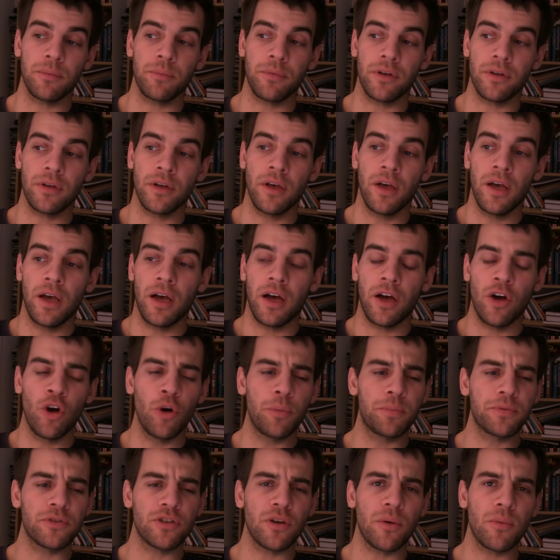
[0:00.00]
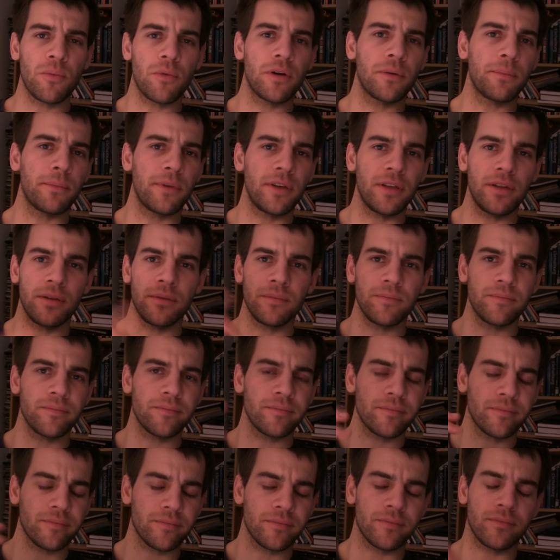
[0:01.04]
But I hope someone in
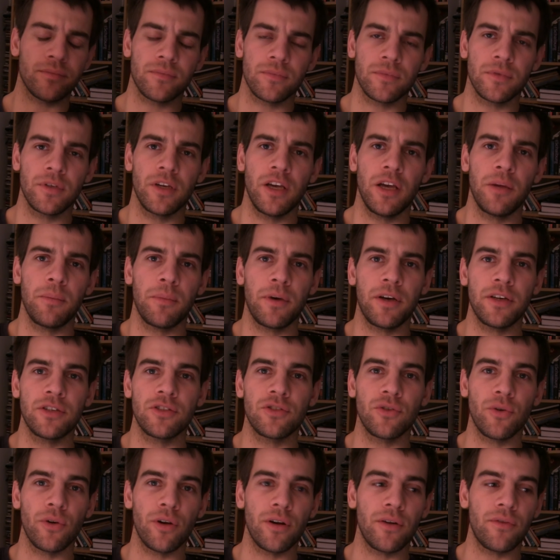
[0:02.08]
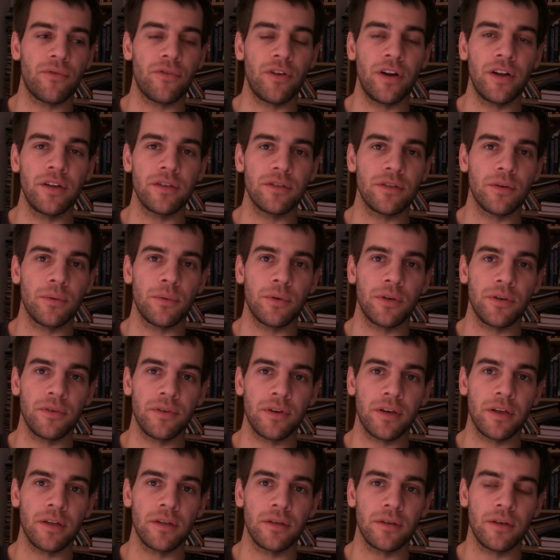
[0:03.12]
my circle of friends or whatever
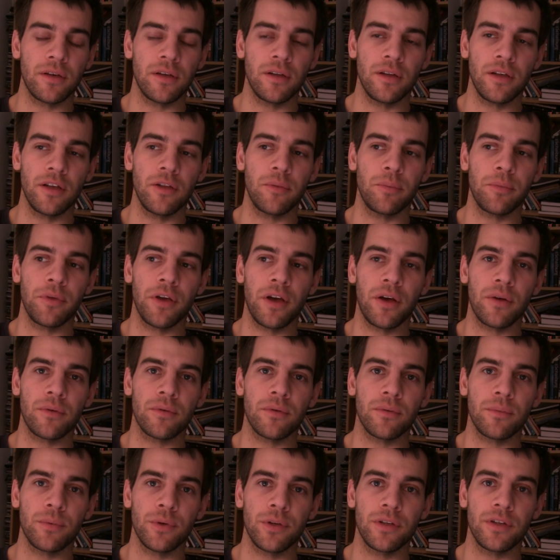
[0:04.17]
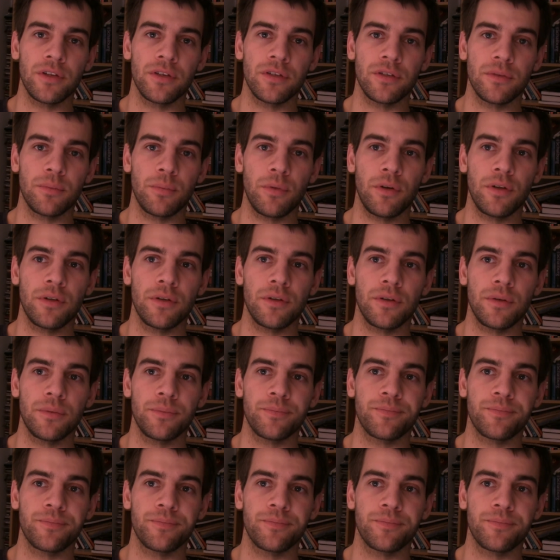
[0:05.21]
can help me out with this, but